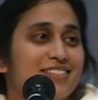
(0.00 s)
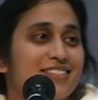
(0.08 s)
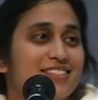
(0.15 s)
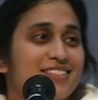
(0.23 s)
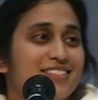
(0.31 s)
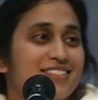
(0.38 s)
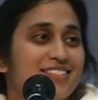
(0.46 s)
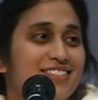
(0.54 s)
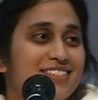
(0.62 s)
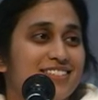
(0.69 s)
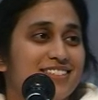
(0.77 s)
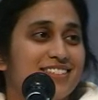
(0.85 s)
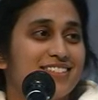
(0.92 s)

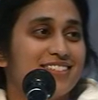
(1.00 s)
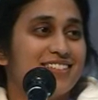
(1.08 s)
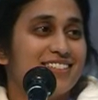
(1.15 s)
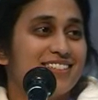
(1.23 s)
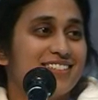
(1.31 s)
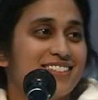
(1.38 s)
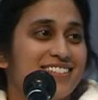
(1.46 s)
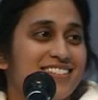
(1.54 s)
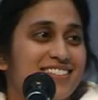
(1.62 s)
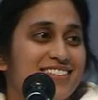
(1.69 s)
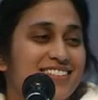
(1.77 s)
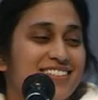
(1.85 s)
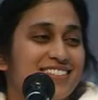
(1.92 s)

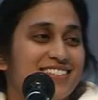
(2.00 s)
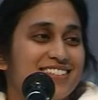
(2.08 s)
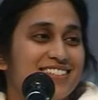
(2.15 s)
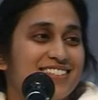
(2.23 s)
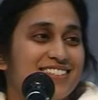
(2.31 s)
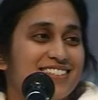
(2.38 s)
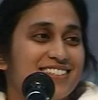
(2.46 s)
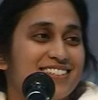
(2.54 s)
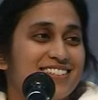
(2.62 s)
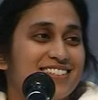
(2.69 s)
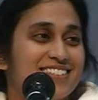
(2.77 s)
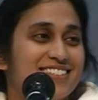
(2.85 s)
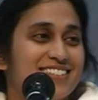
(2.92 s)

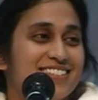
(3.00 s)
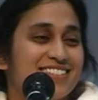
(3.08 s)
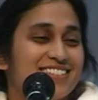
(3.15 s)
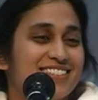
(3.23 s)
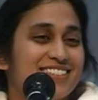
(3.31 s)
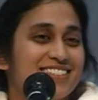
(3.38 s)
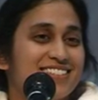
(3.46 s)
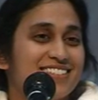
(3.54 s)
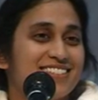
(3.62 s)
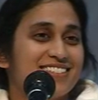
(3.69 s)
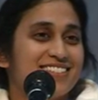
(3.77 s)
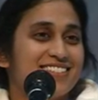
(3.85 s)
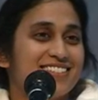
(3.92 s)

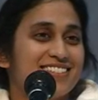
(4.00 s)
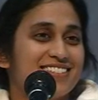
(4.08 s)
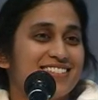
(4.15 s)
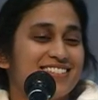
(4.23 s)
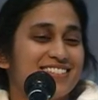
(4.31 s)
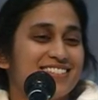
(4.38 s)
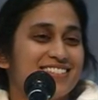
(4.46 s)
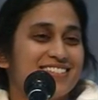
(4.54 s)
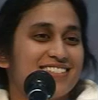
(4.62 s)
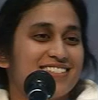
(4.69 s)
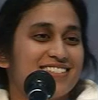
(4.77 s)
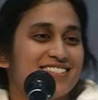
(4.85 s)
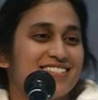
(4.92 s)

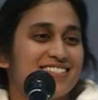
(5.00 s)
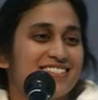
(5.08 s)
Nobody speaks.